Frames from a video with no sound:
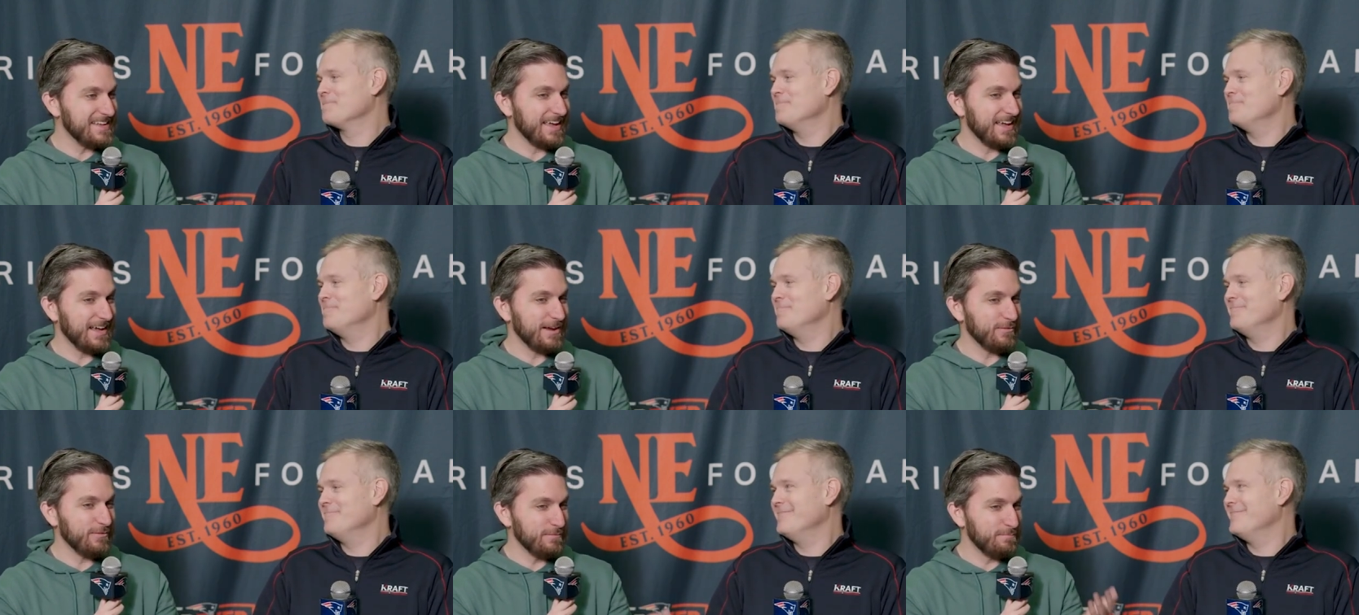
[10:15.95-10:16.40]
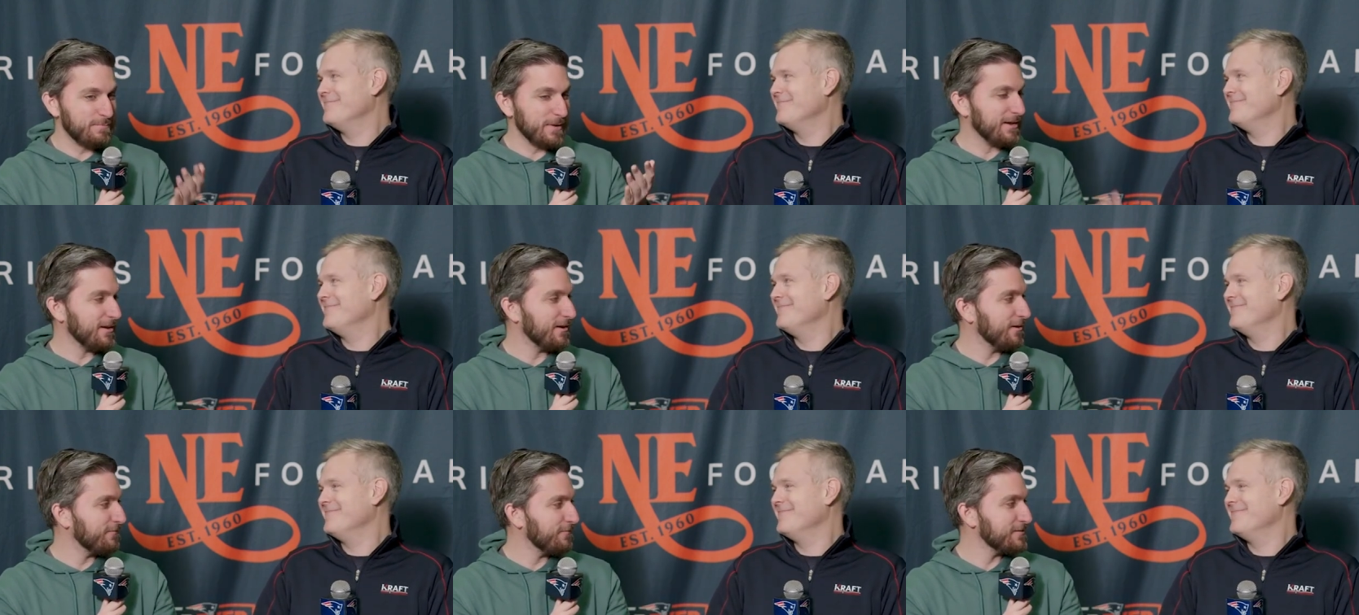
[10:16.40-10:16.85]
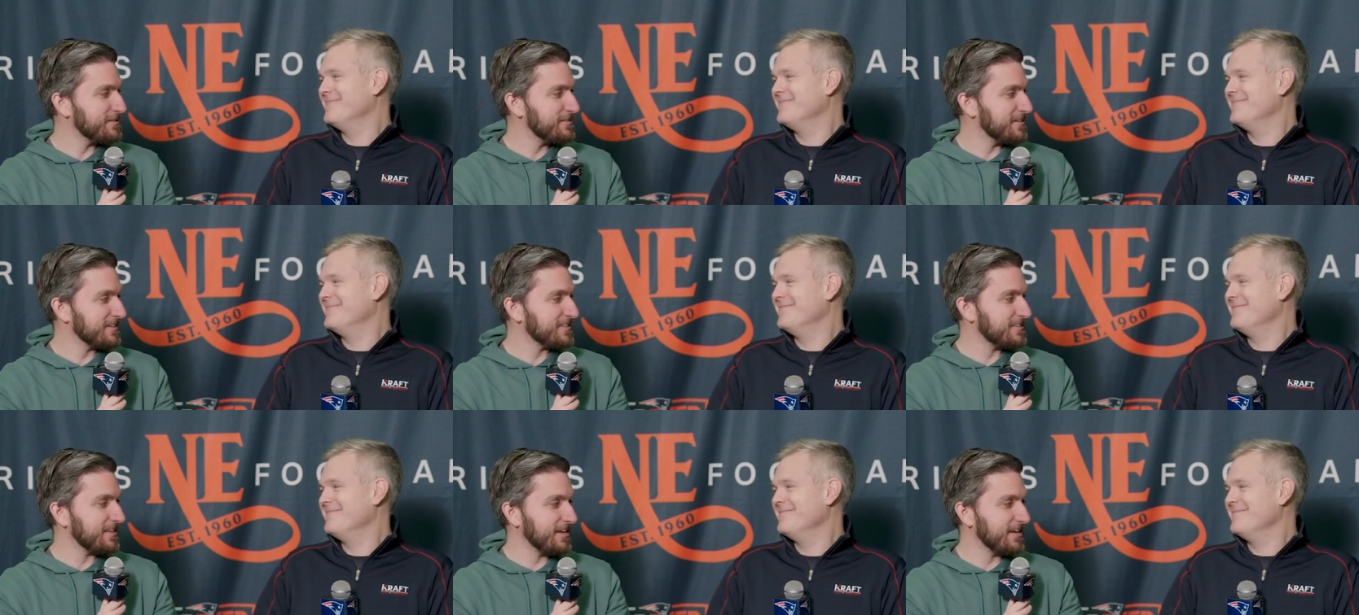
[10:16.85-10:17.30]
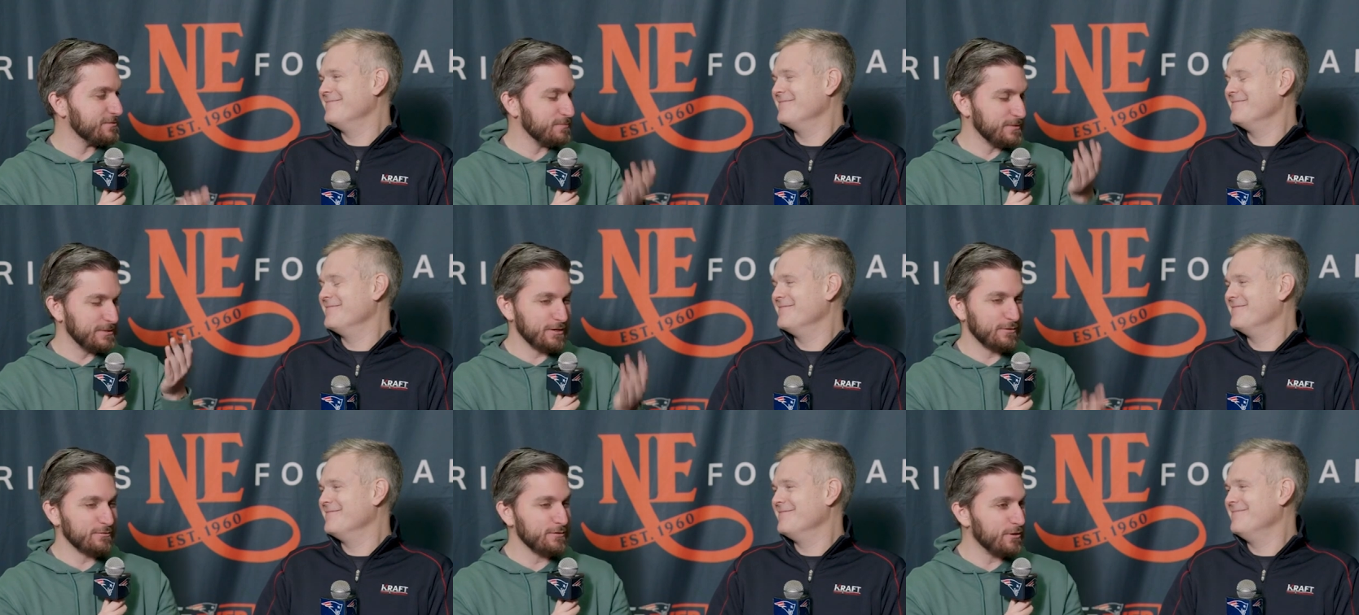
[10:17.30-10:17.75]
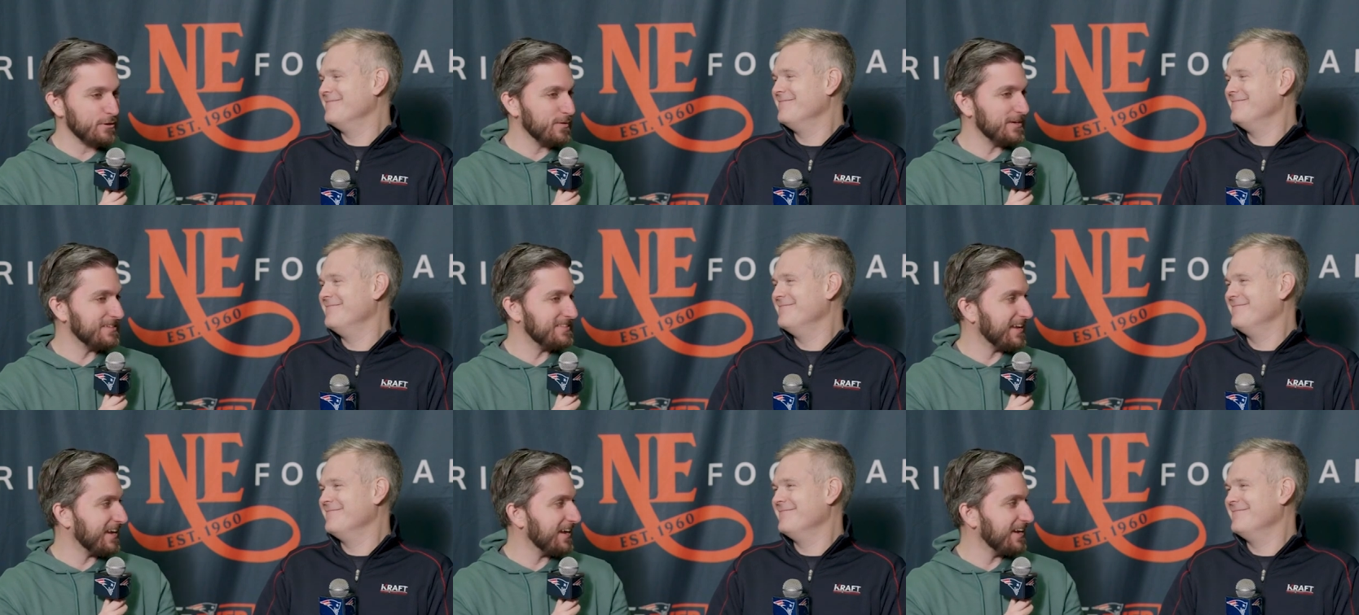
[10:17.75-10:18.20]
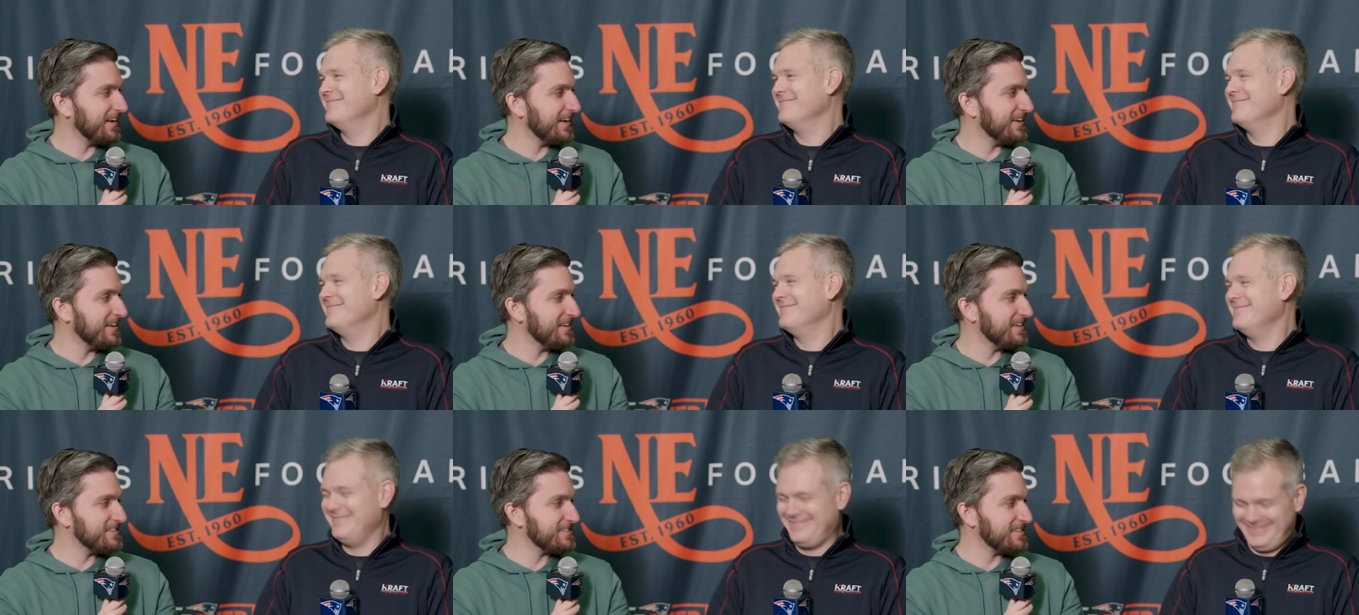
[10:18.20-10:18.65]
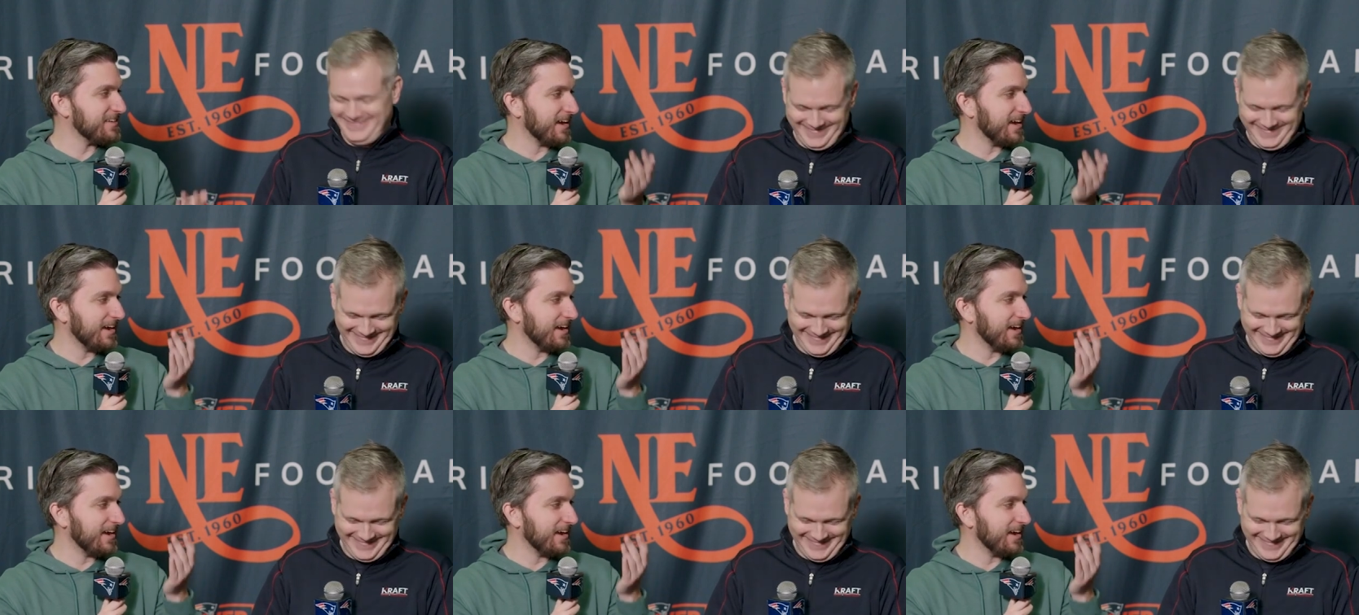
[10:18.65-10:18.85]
Speaker 1: day. We've been here for six days. We don't know what day it is.